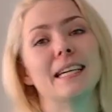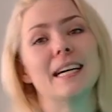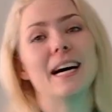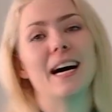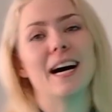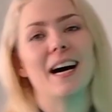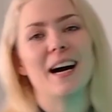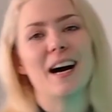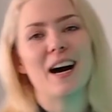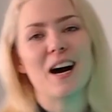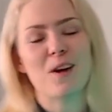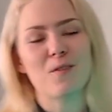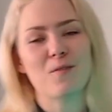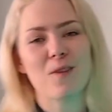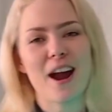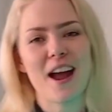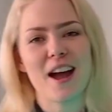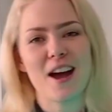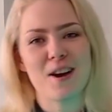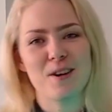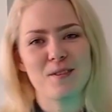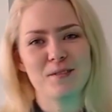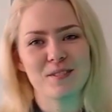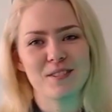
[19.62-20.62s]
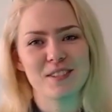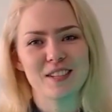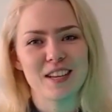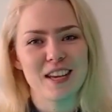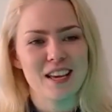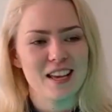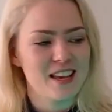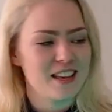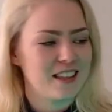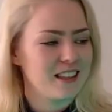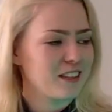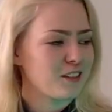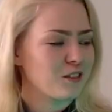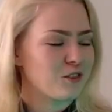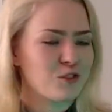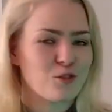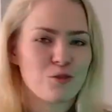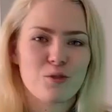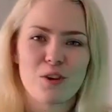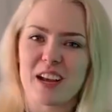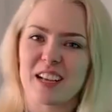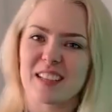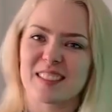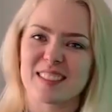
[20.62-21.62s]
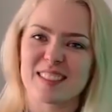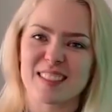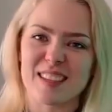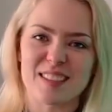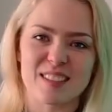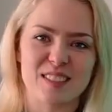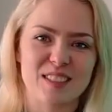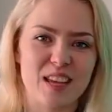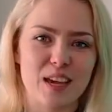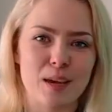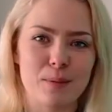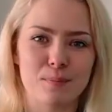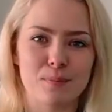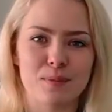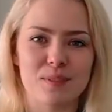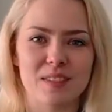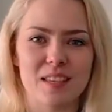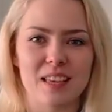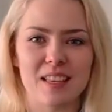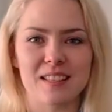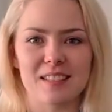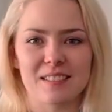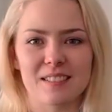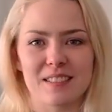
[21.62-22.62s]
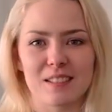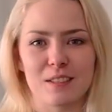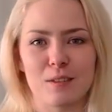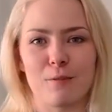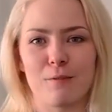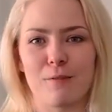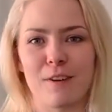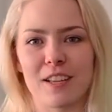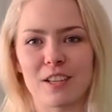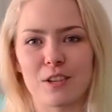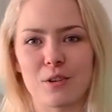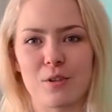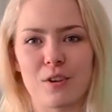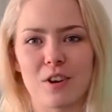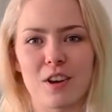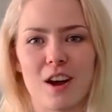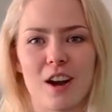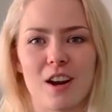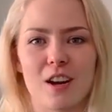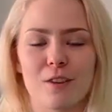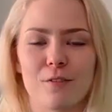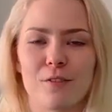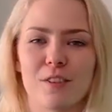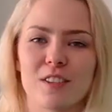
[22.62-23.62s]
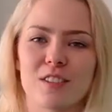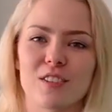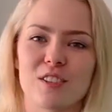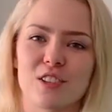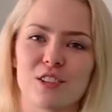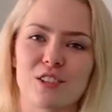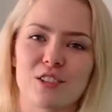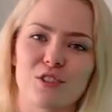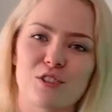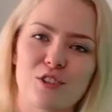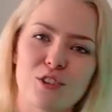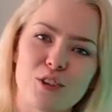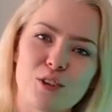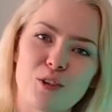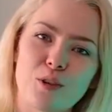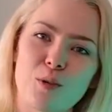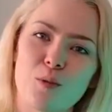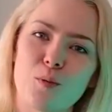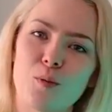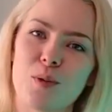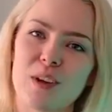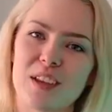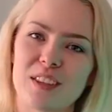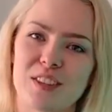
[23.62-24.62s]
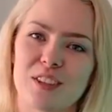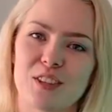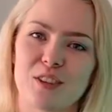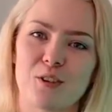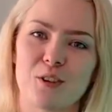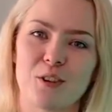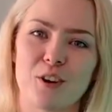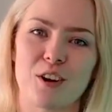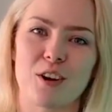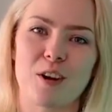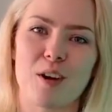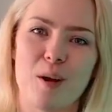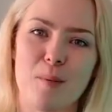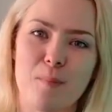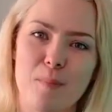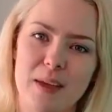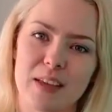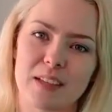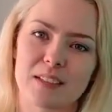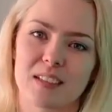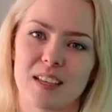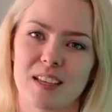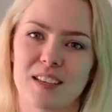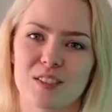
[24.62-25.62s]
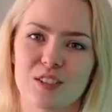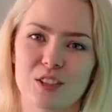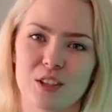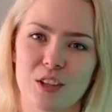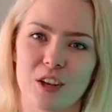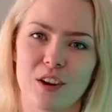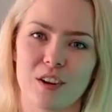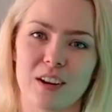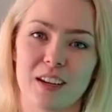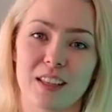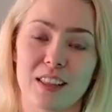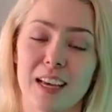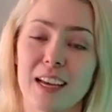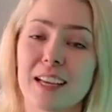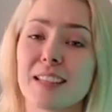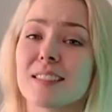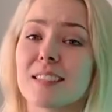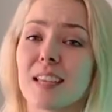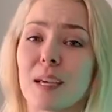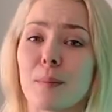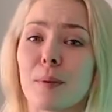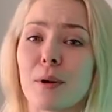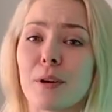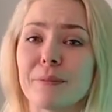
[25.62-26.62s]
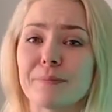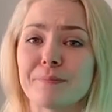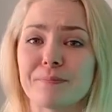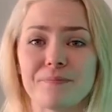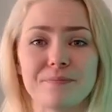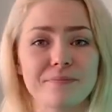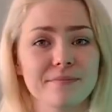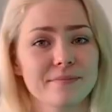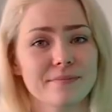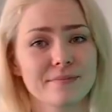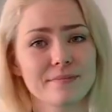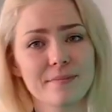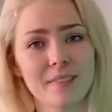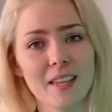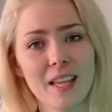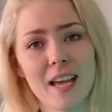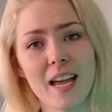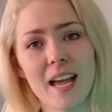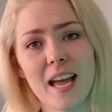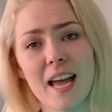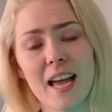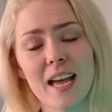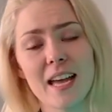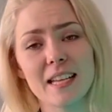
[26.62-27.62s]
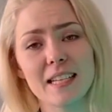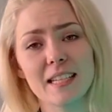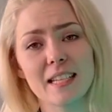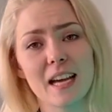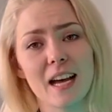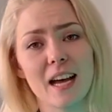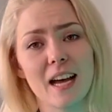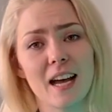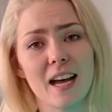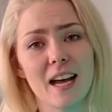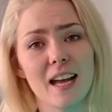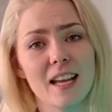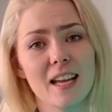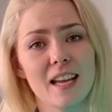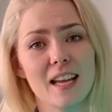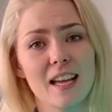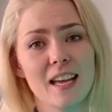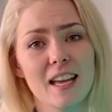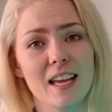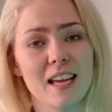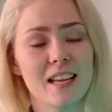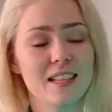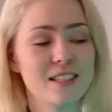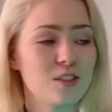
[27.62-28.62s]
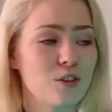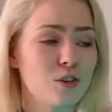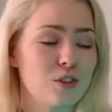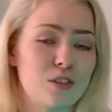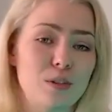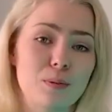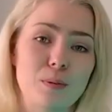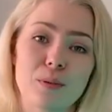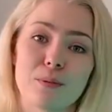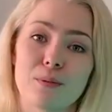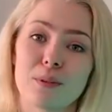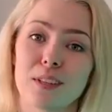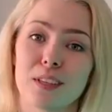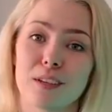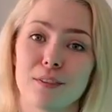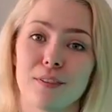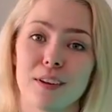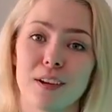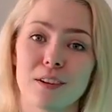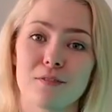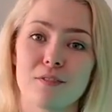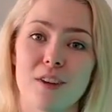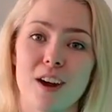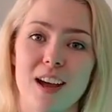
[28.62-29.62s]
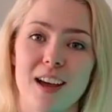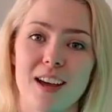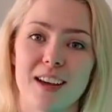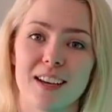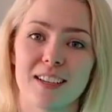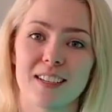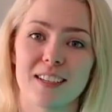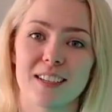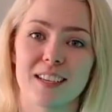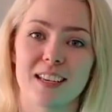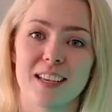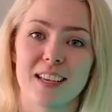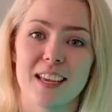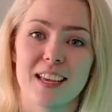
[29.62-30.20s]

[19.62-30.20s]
around little tricks and tips and little fight choreographies you can do with your amazing Solaari lightsaber. And it's going to be a really fun ride.